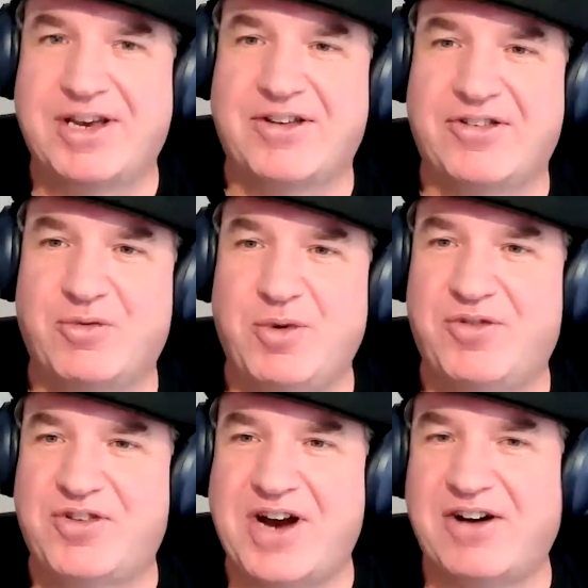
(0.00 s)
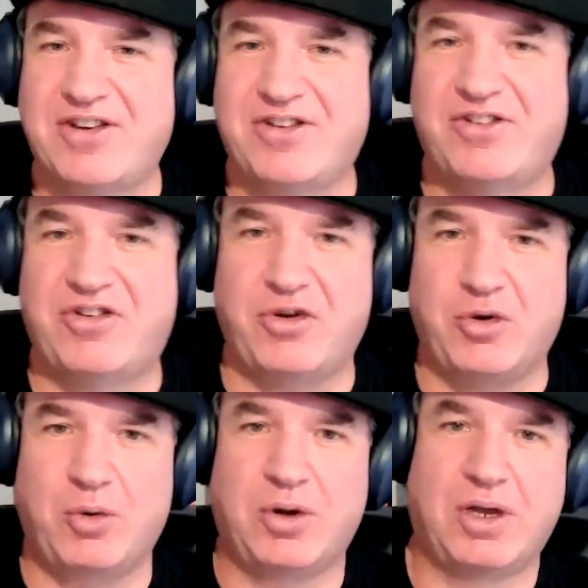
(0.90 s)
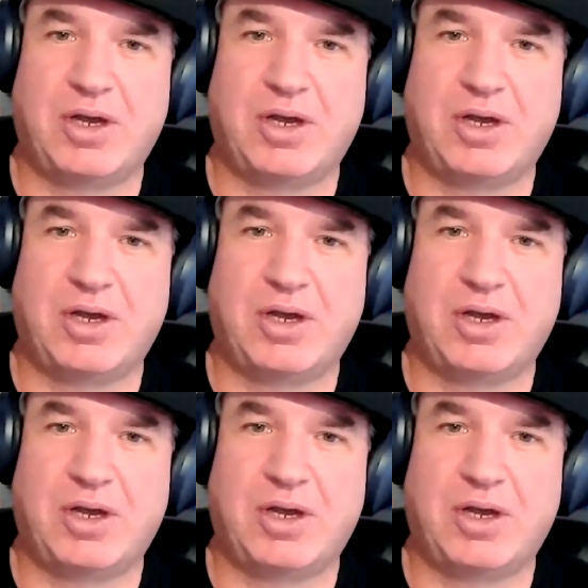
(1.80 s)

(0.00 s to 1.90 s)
Because we've started to